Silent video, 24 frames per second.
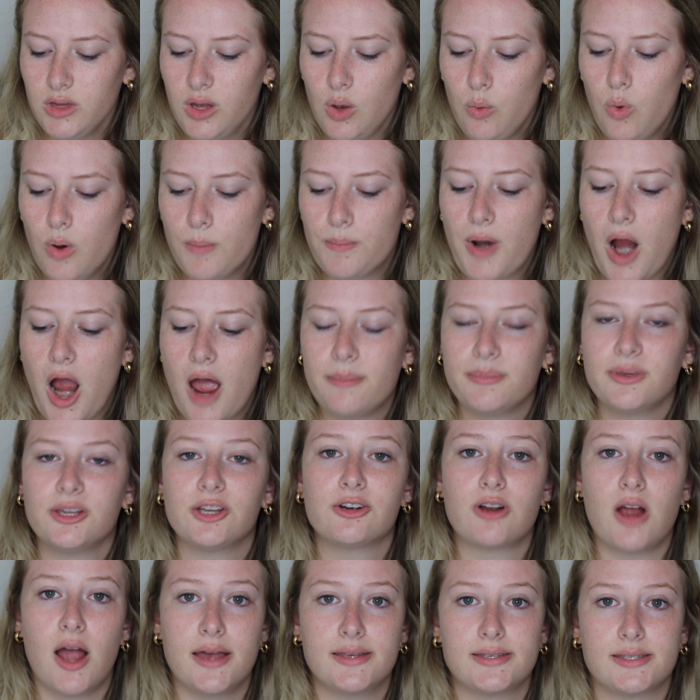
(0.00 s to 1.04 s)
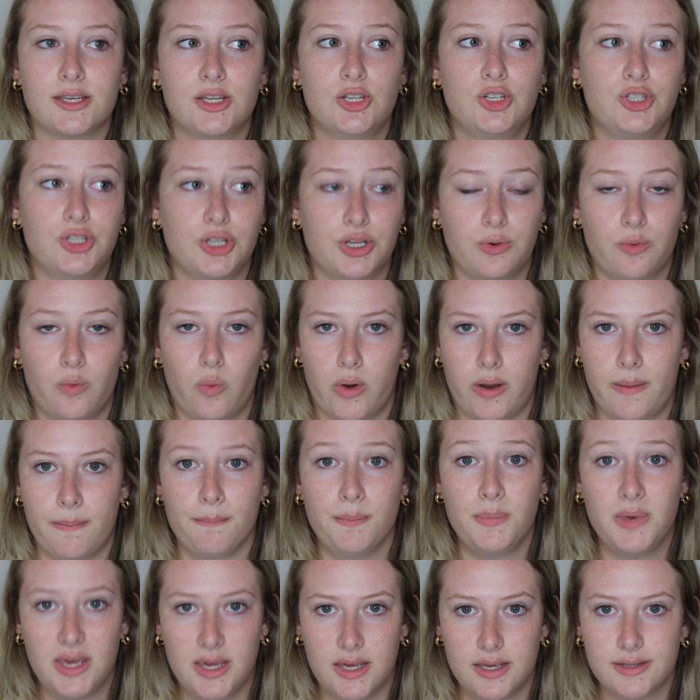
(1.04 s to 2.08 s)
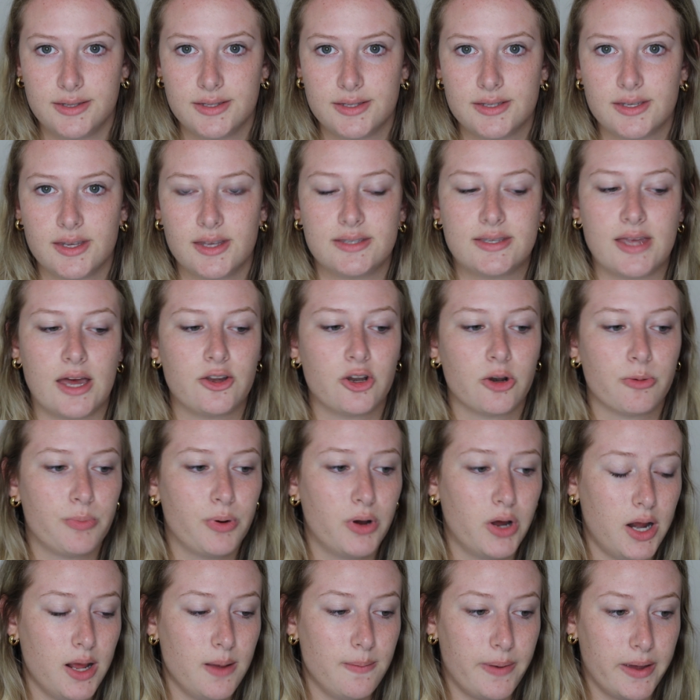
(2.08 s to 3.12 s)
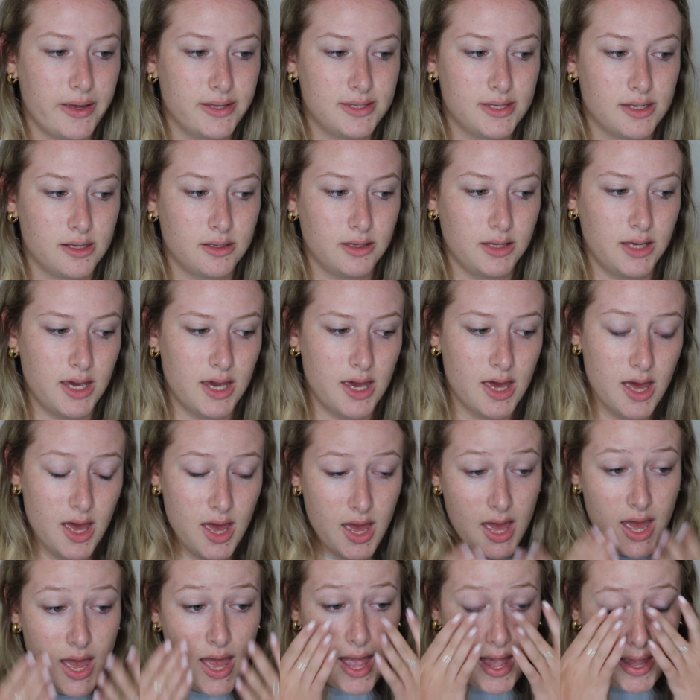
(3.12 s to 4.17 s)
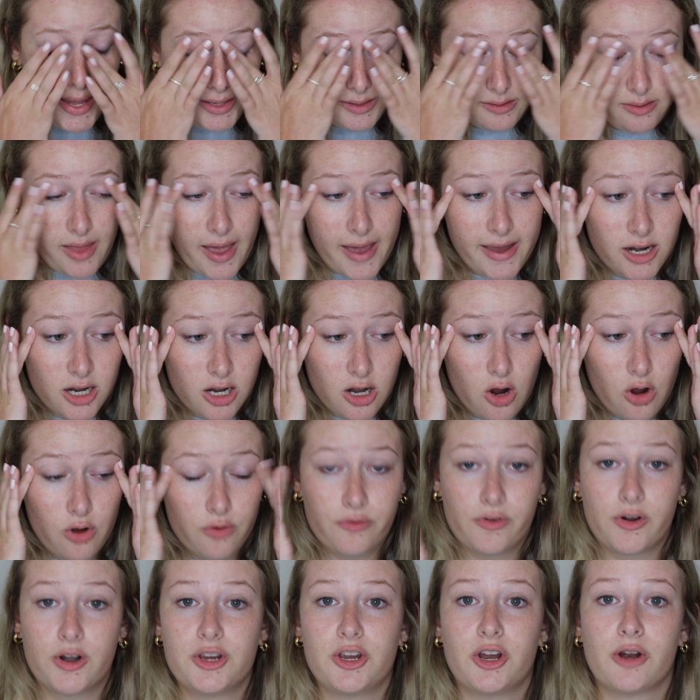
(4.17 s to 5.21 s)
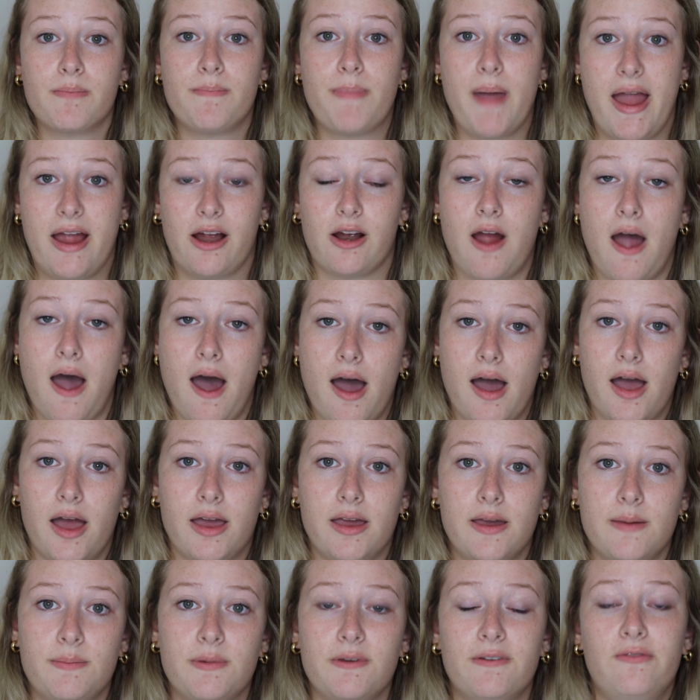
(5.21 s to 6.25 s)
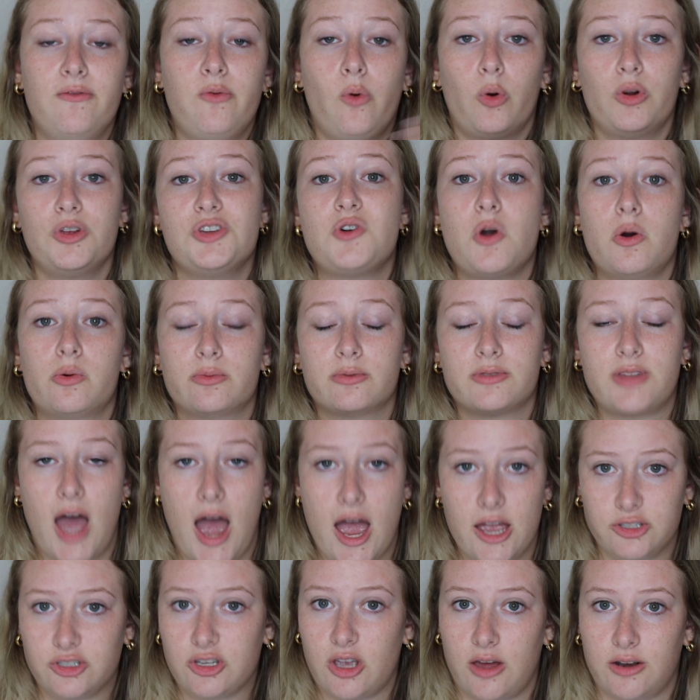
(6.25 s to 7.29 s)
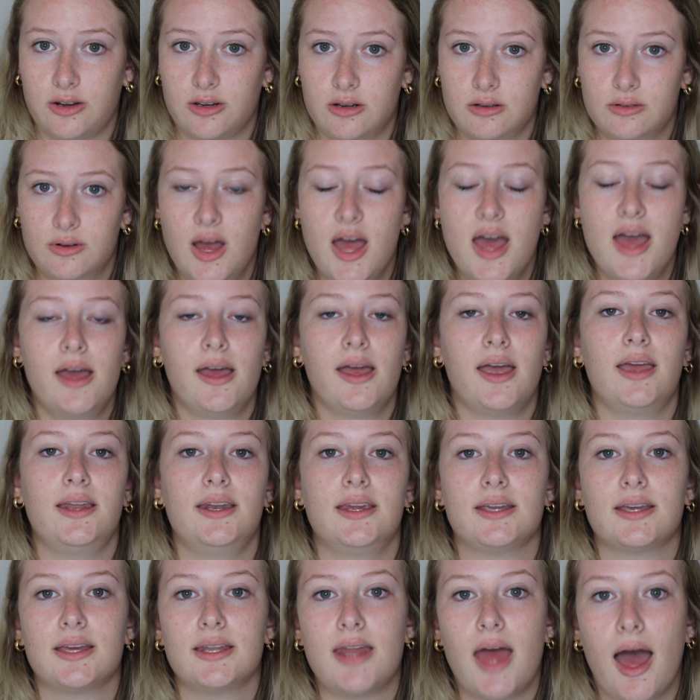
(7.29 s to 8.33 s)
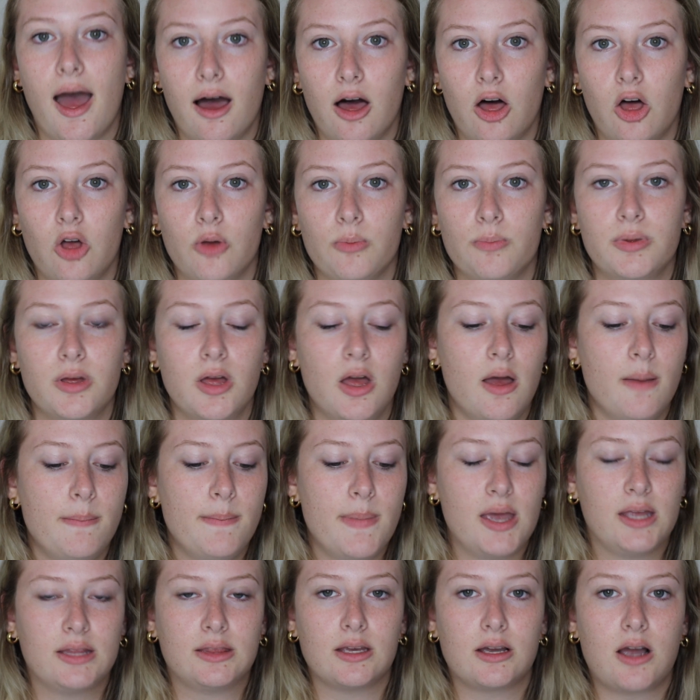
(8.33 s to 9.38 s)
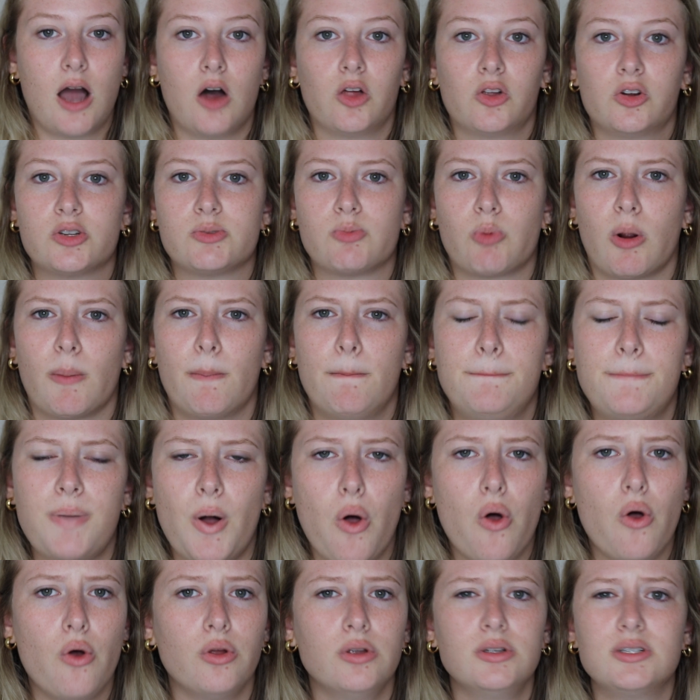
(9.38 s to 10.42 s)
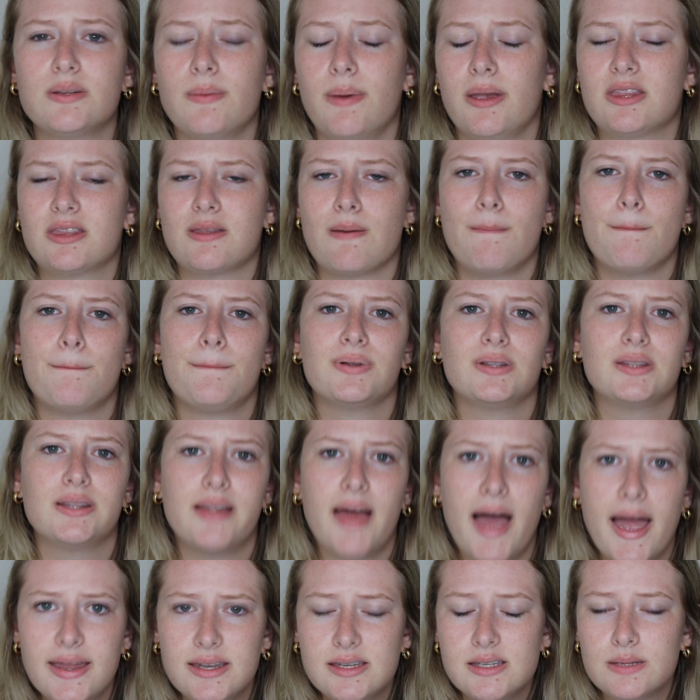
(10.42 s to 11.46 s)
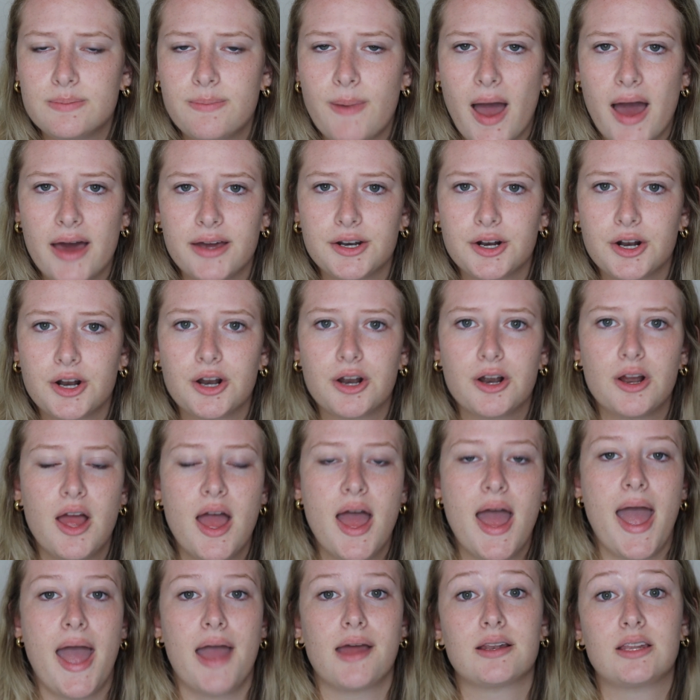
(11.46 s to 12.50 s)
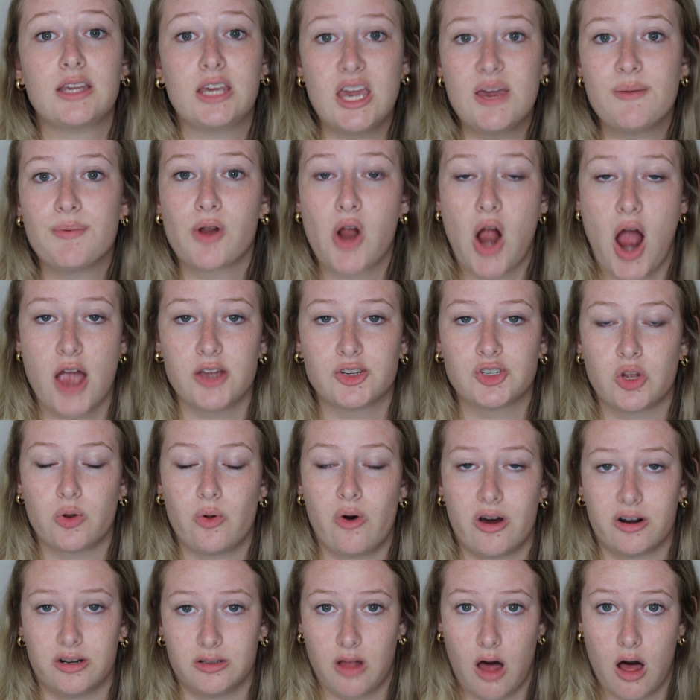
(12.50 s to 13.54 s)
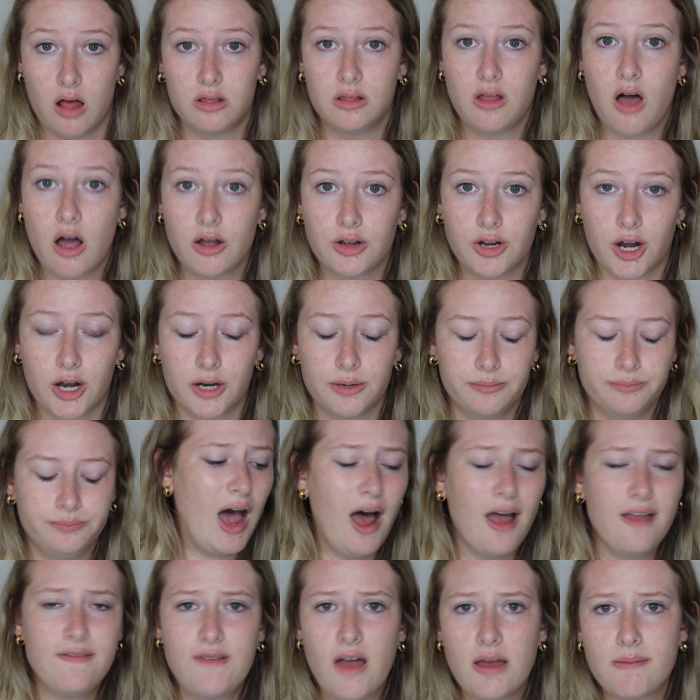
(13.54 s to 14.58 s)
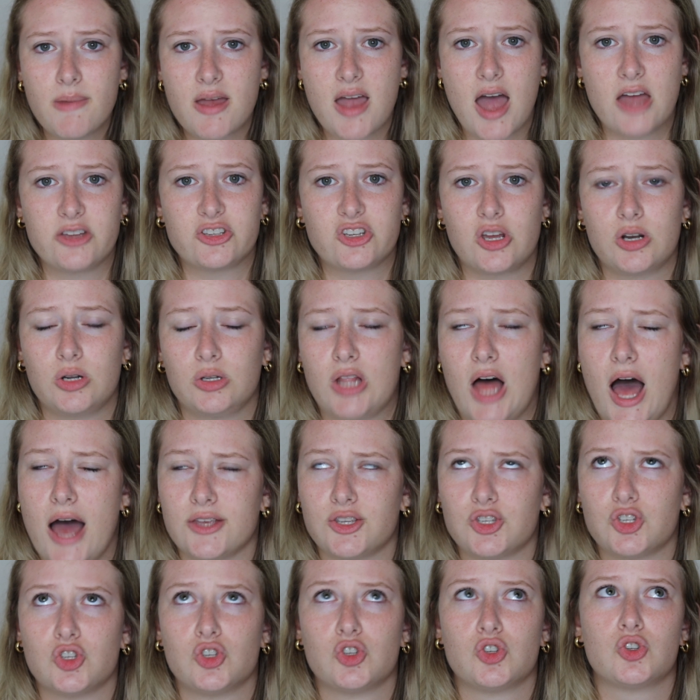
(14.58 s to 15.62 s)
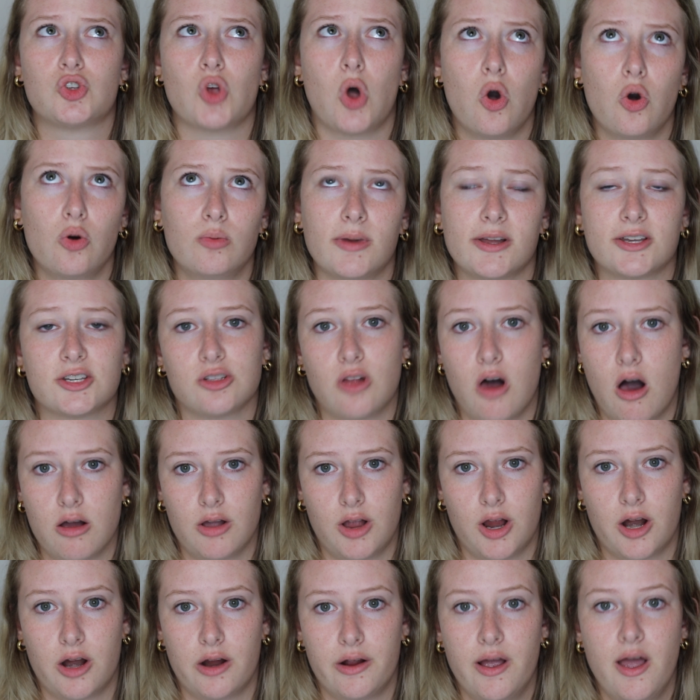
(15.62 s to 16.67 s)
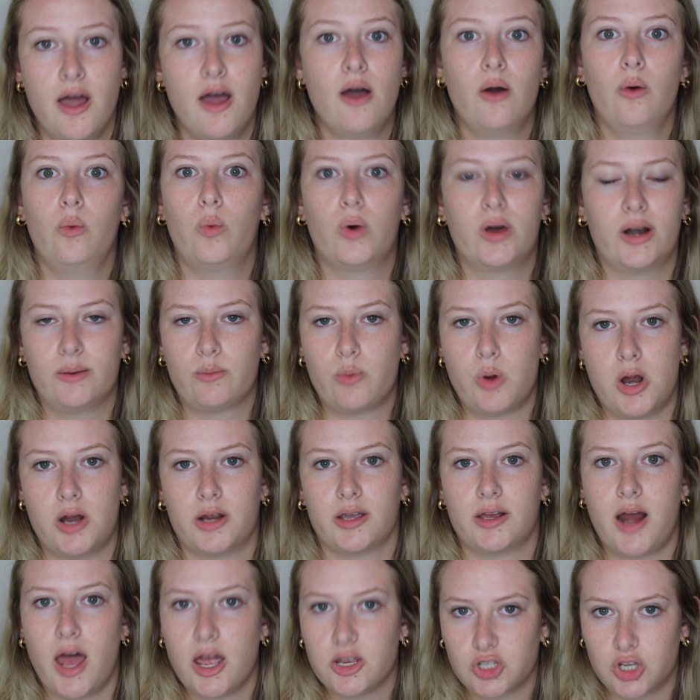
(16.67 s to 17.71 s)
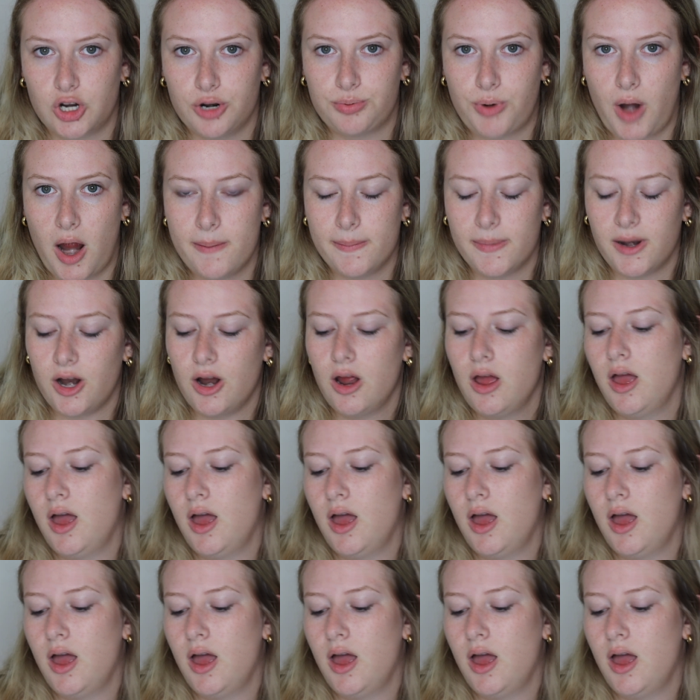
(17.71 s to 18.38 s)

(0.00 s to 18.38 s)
What priming your eyes can do and what it means is that you're putting basically a layer over your bare eye before you go in with eyeshadow, and it can help make the colors more bold, make them blend better, and keep your eyeshadow on a lot longer. I find my eyeshadow lasts so much longer when I'm wearing an eyeshadow primer.